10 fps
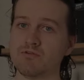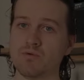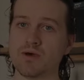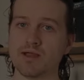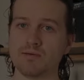a
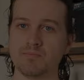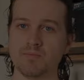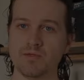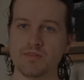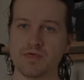one up
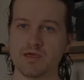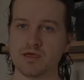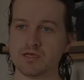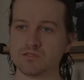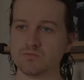
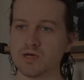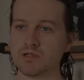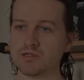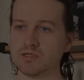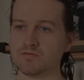there as
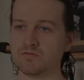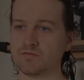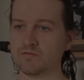well. If